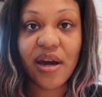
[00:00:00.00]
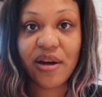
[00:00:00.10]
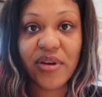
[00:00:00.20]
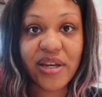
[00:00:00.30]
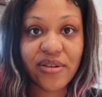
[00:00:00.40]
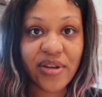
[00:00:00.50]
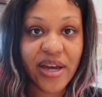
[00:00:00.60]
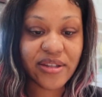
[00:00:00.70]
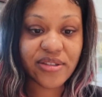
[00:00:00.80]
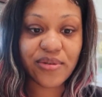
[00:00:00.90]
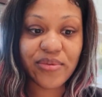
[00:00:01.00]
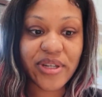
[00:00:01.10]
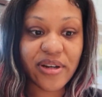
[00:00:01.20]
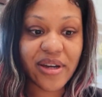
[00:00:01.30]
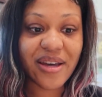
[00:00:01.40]
All right, you guys. So
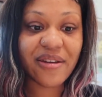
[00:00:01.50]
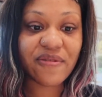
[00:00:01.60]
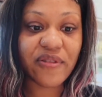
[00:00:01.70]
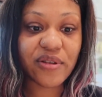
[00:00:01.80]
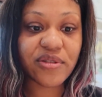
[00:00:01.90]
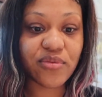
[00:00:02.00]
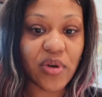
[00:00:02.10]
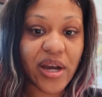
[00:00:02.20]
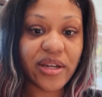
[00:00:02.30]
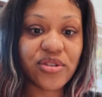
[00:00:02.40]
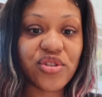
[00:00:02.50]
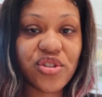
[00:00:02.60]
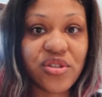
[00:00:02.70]
we are at First Watch